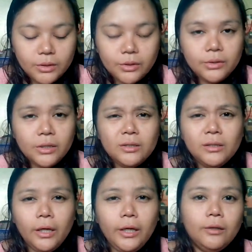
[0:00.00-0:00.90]
So
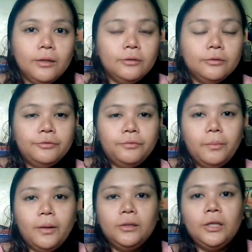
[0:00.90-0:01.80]
that's a kind of
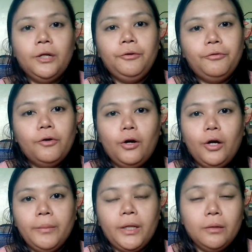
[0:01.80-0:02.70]
bonding
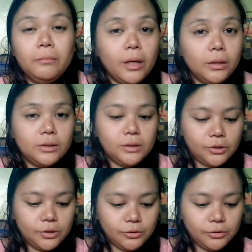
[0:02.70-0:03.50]
for me and my sister.